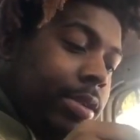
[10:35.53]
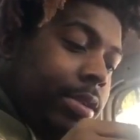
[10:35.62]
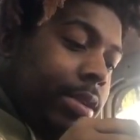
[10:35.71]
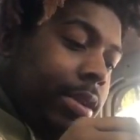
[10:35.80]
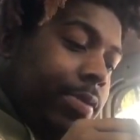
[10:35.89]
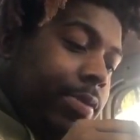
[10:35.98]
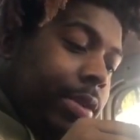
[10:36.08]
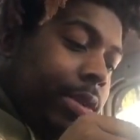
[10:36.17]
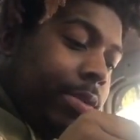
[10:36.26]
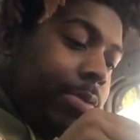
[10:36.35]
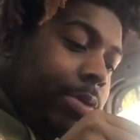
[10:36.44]
Gotta figure
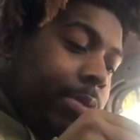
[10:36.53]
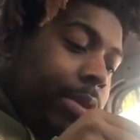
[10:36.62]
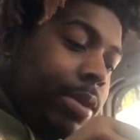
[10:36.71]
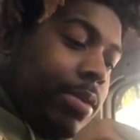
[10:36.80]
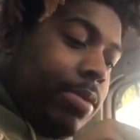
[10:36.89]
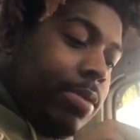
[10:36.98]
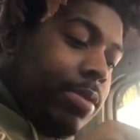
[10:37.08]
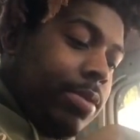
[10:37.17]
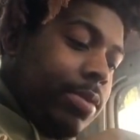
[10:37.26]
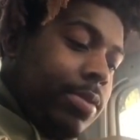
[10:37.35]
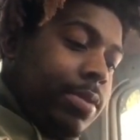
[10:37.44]
out which way it goes.
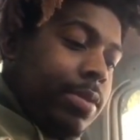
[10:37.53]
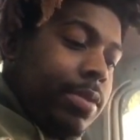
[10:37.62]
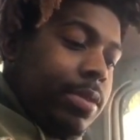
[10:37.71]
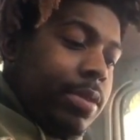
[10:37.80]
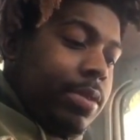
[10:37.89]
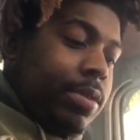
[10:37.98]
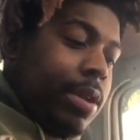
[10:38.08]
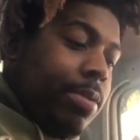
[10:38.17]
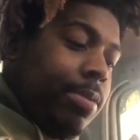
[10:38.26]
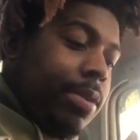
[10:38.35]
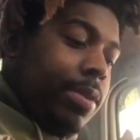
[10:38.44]
Goes that way.